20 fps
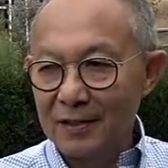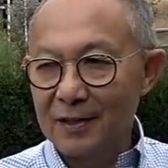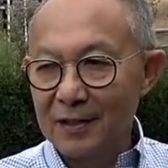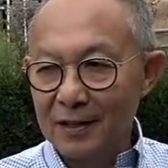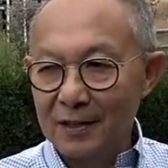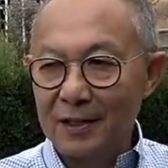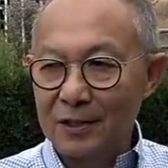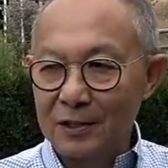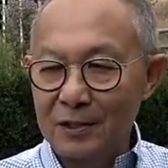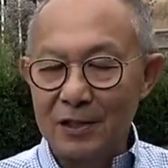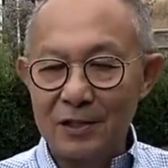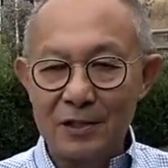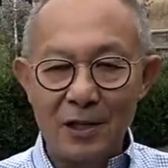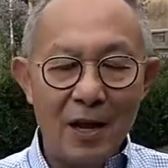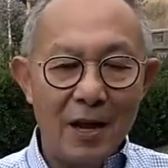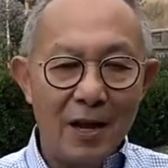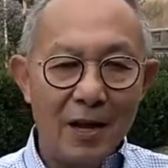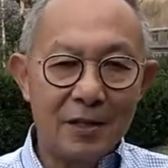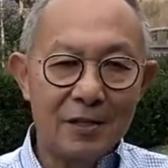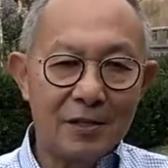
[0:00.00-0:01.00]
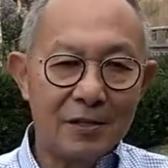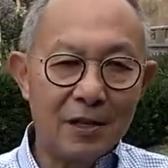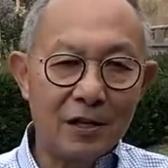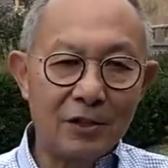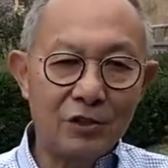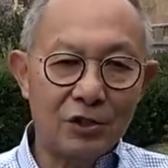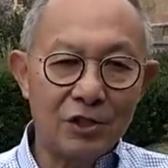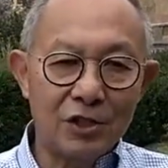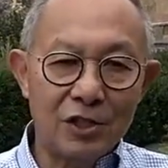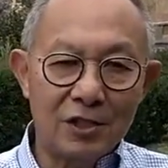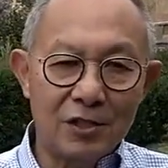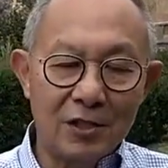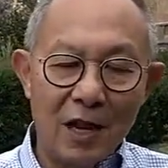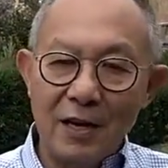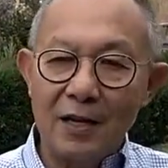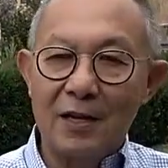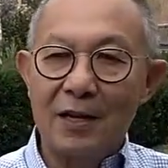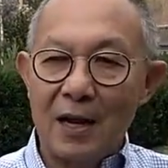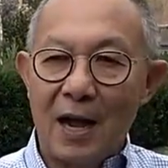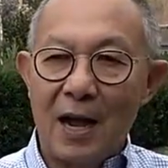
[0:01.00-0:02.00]
in it. It's such a
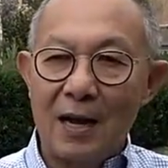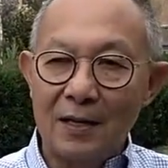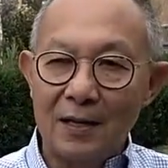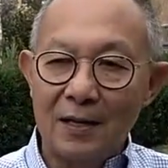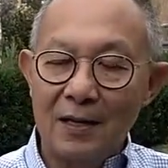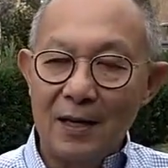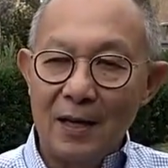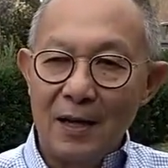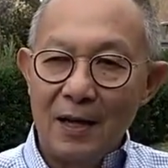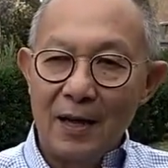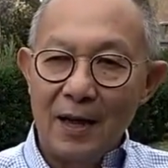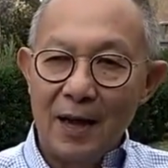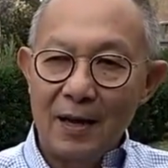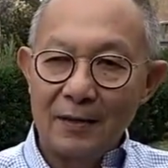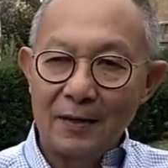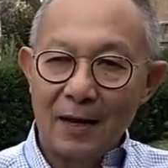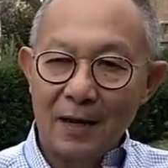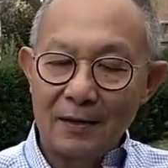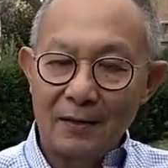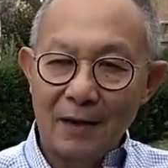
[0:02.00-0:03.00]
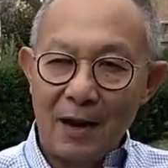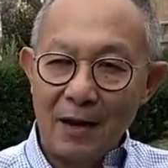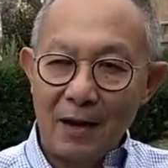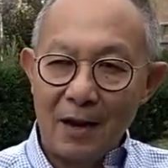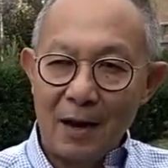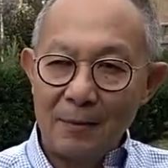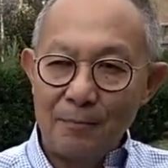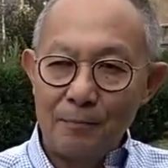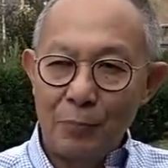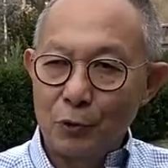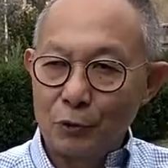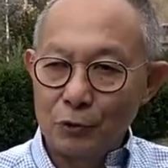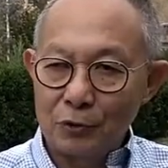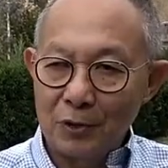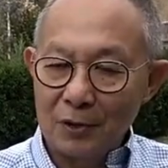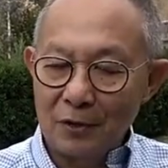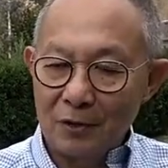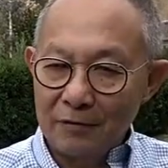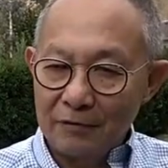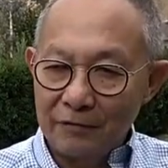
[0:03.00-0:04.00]
stunning color. And I
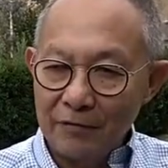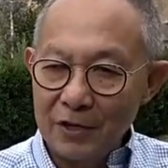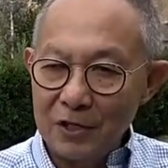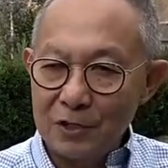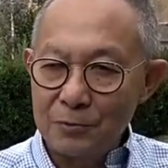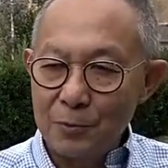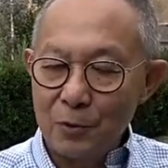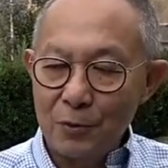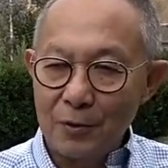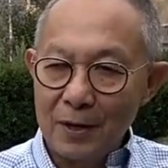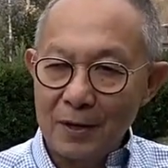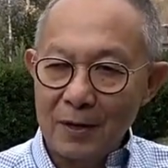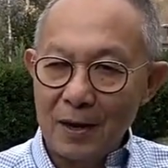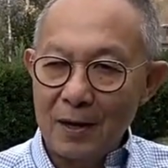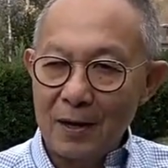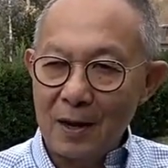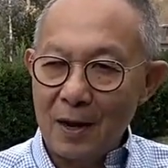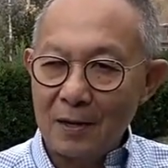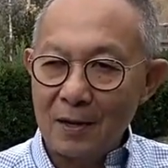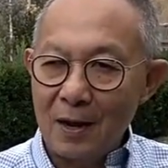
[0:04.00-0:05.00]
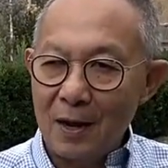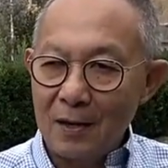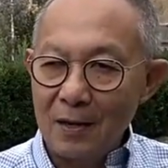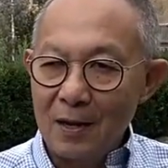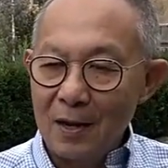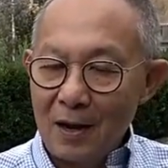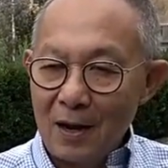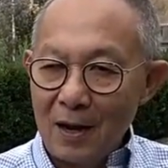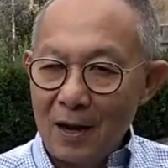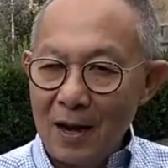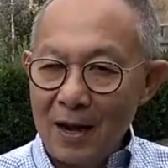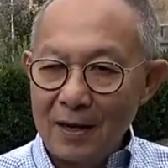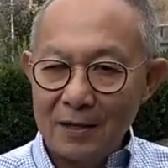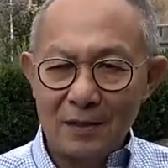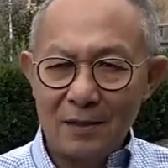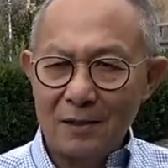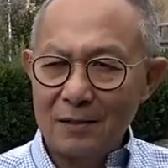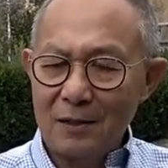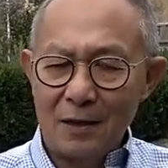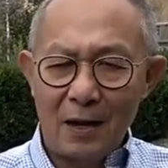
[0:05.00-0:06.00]
posted on Facebook, and I had
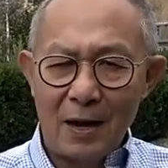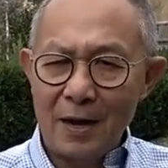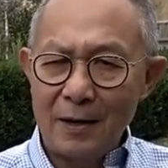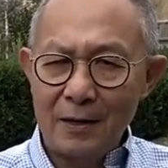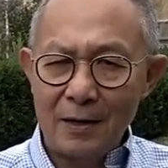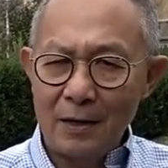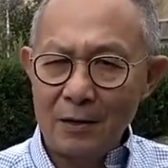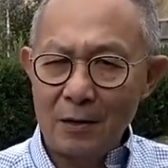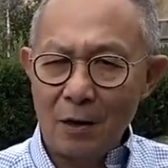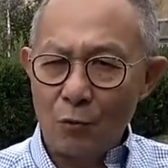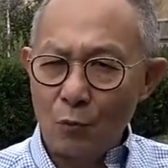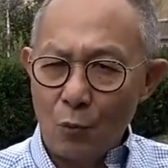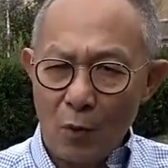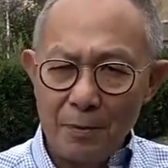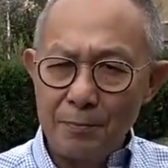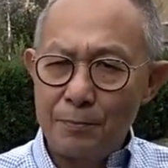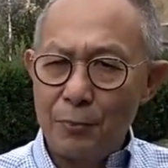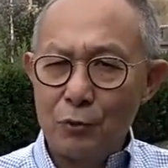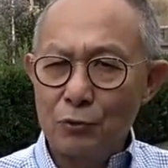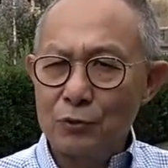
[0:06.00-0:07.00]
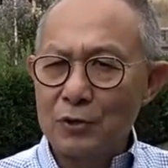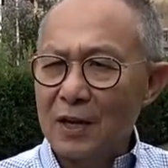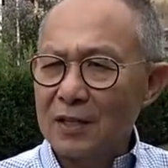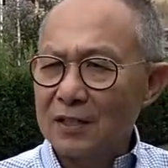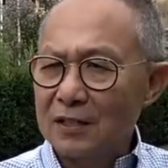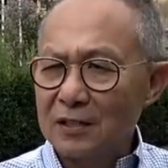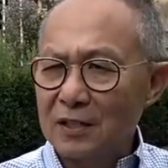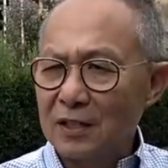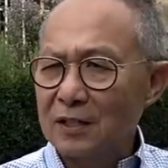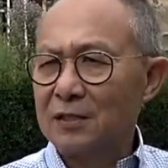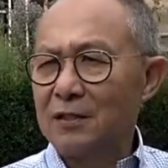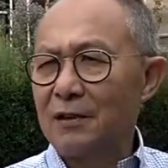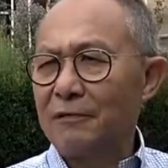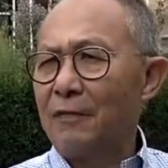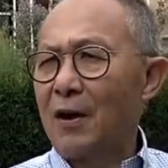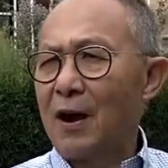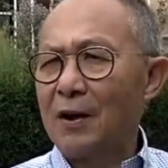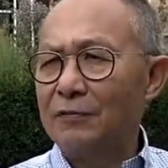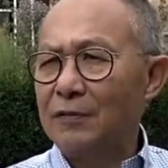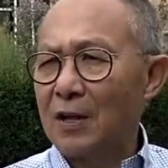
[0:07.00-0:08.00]
on one post I had
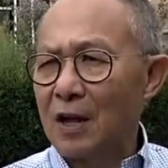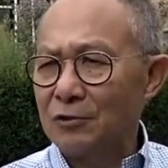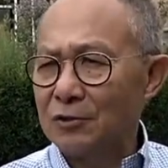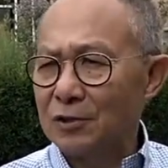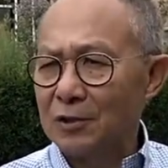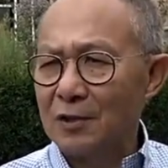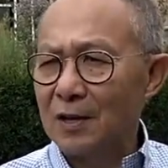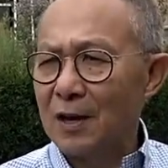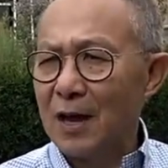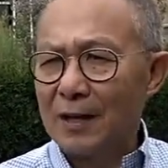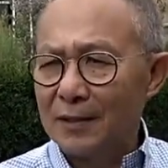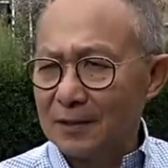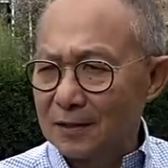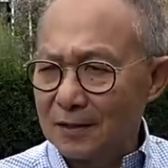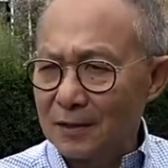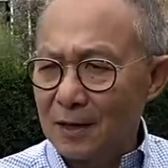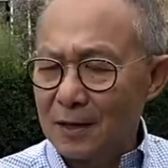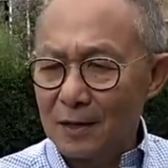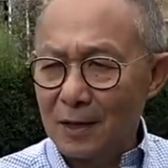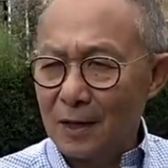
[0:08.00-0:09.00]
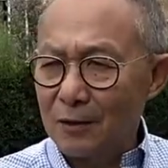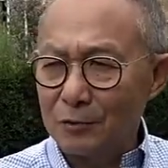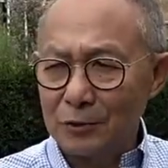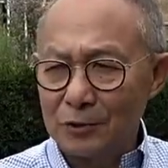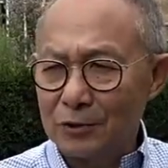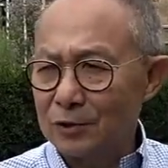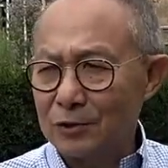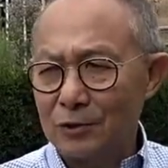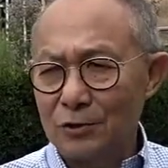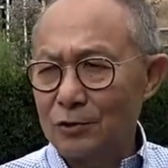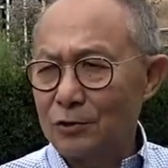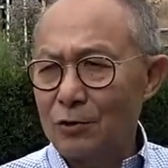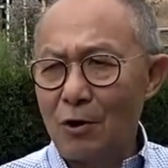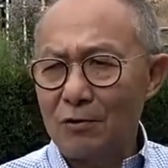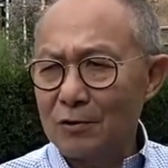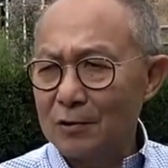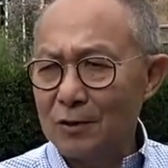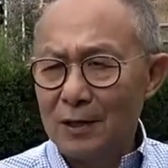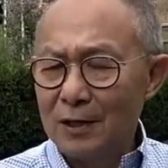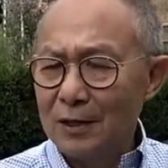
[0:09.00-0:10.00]
65,000 likes, and I was just
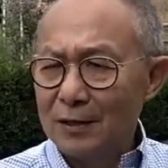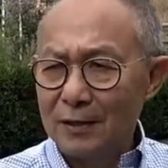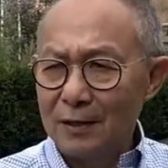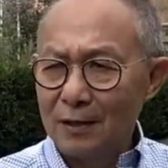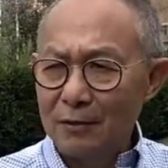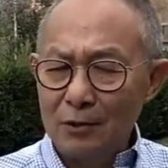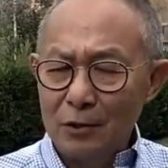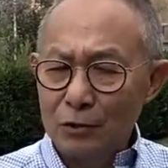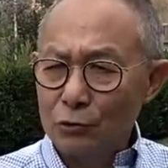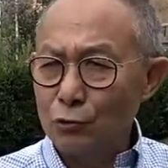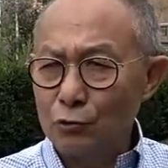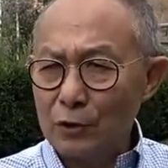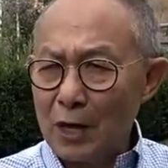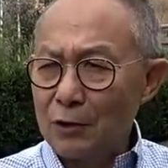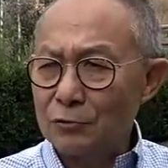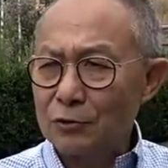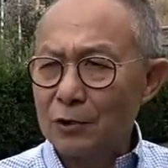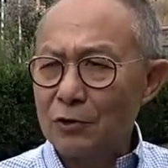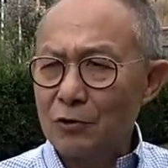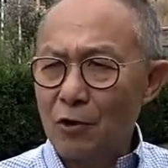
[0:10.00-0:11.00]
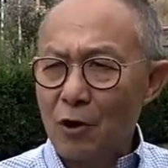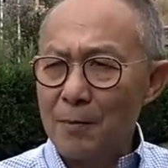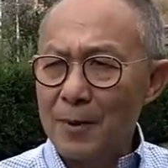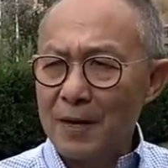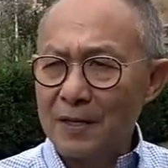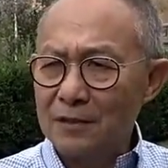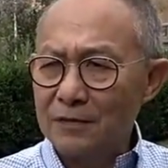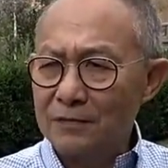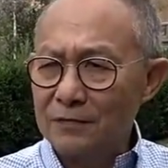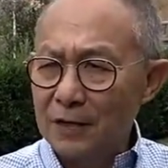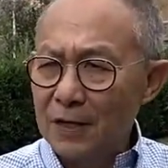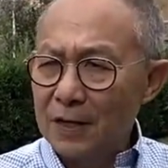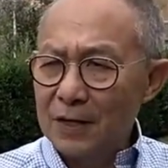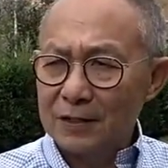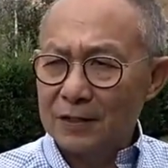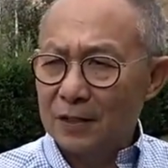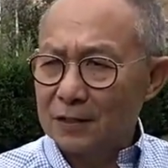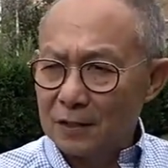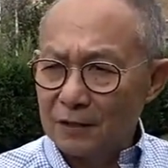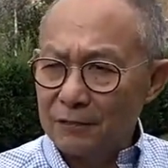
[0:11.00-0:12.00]
shocked. You know, 2,000 comments,
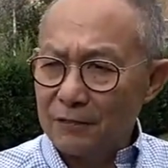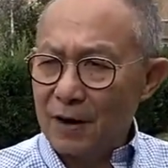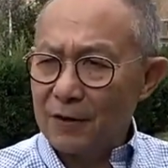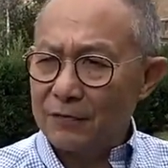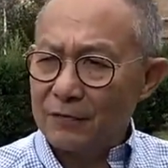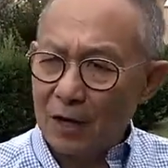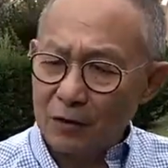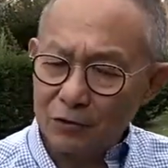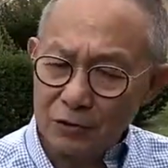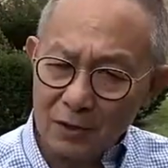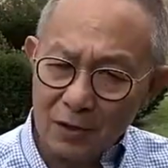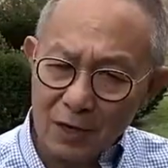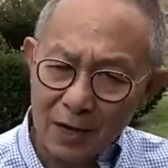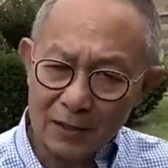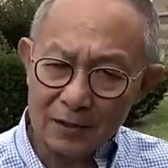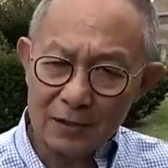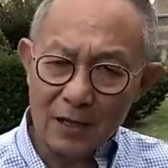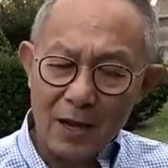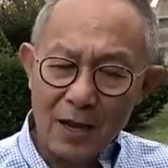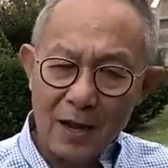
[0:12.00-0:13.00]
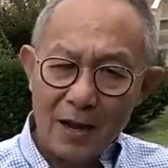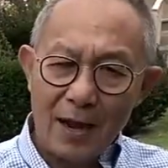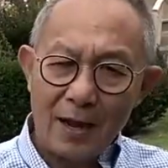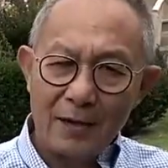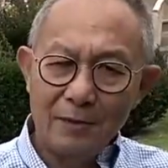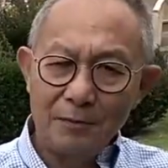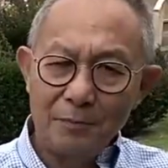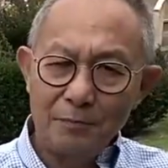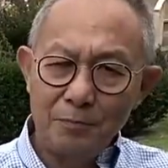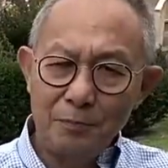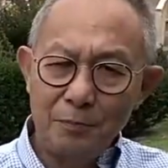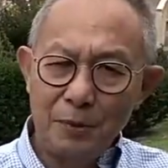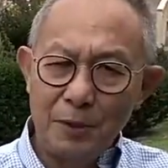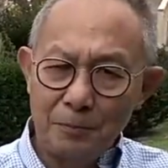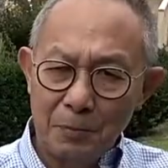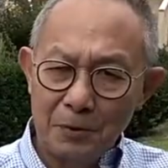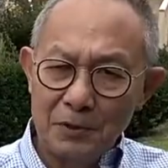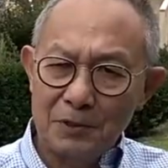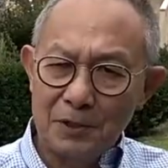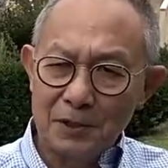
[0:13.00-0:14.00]
65,000 likes, and
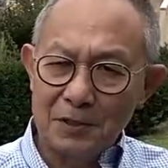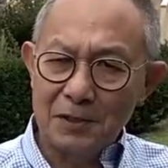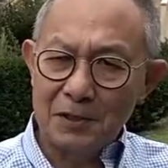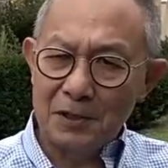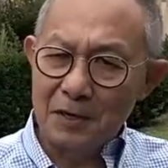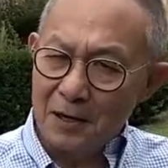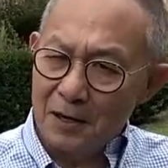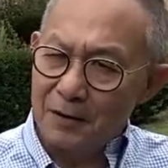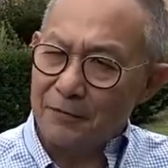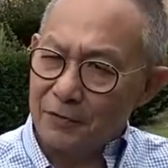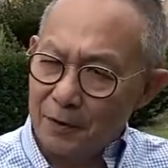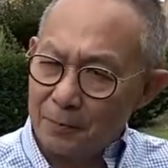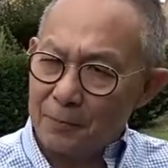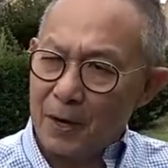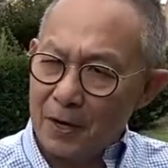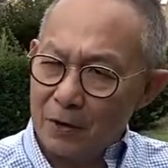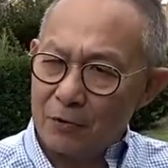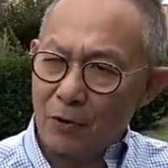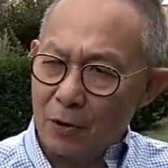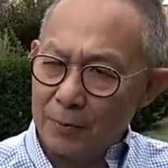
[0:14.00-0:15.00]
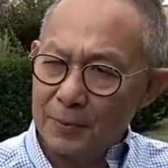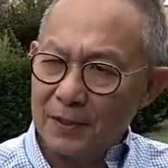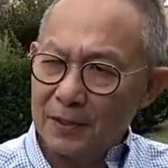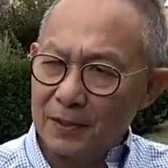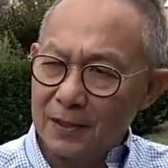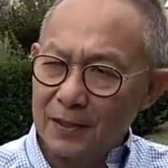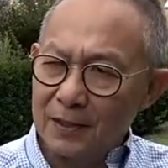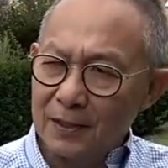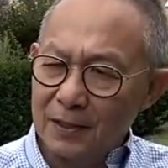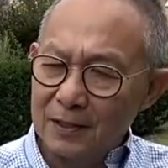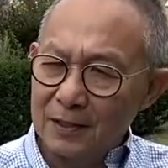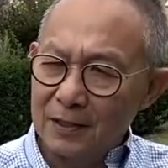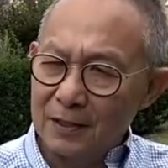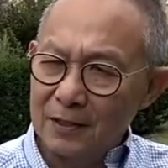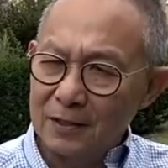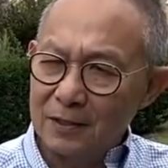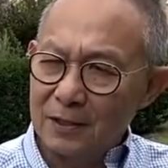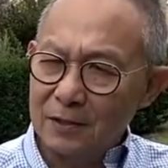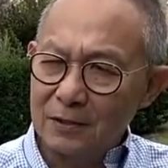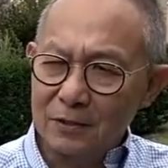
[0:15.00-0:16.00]
people just love the pink robin.
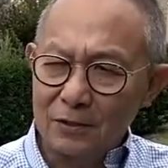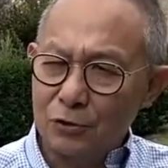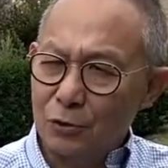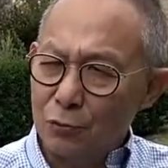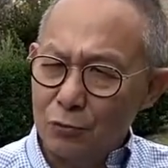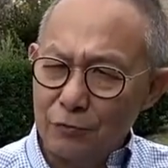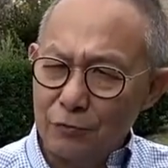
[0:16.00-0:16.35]
It's